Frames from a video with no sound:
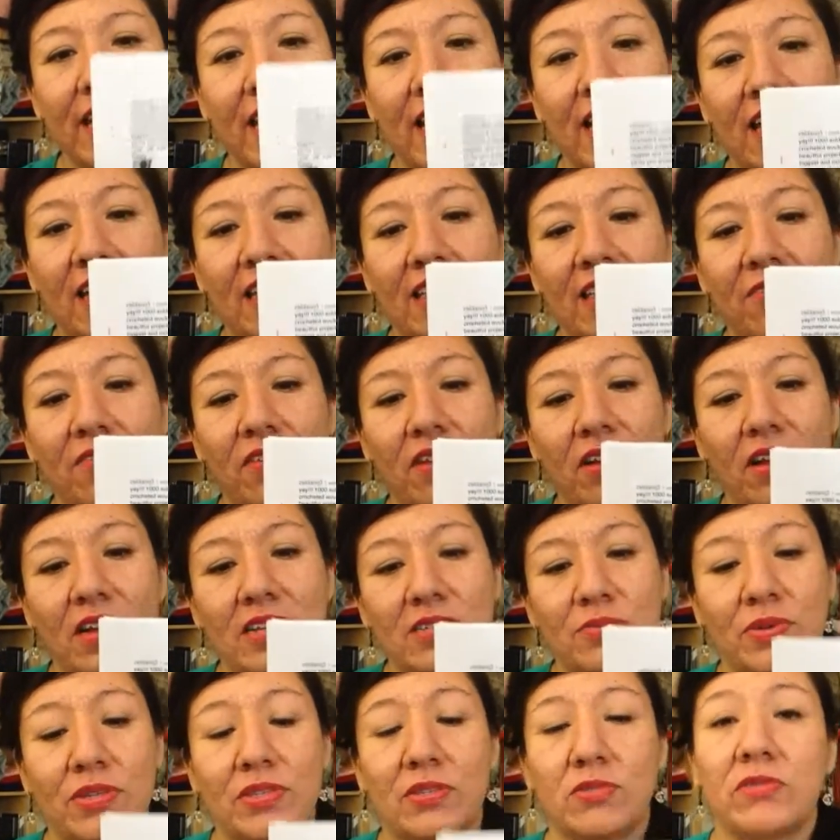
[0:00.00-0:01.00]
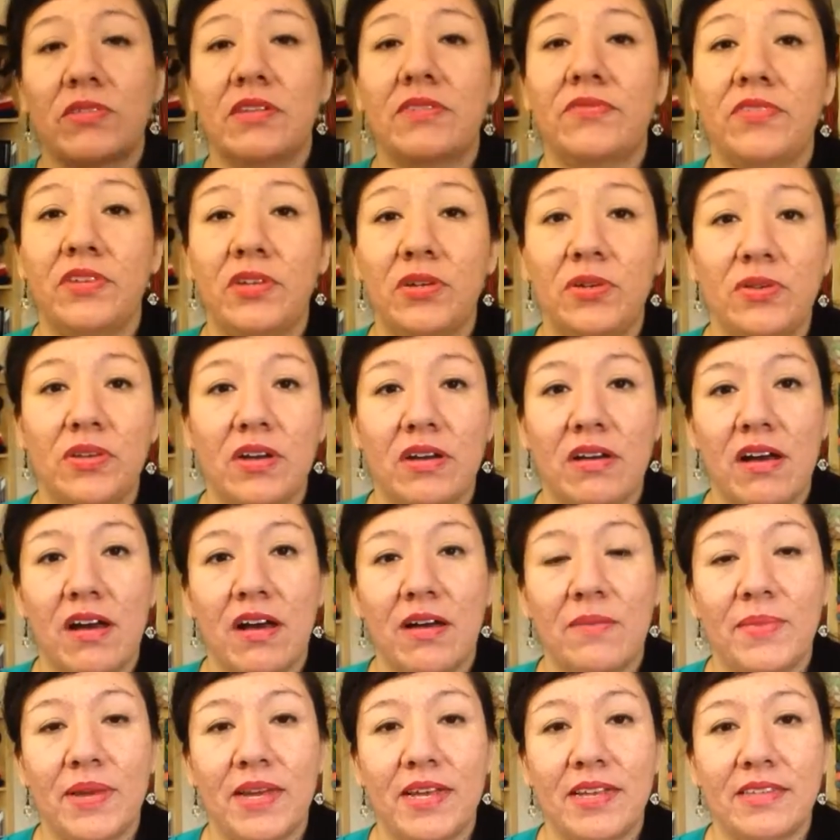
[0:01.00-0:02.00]
and if you guys want to review the
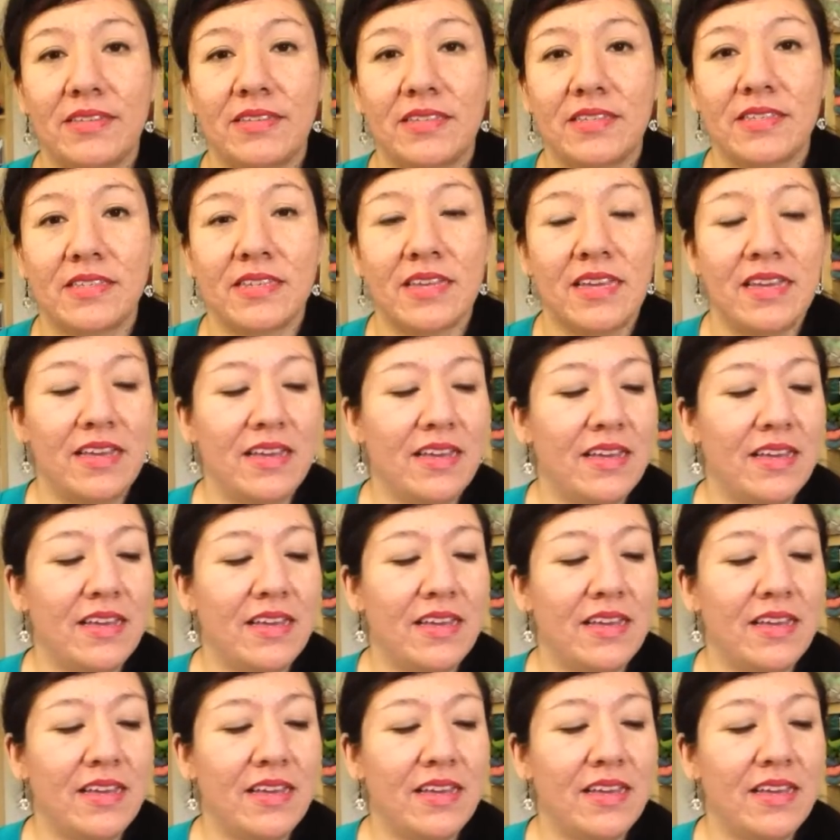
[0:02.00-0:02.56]
comments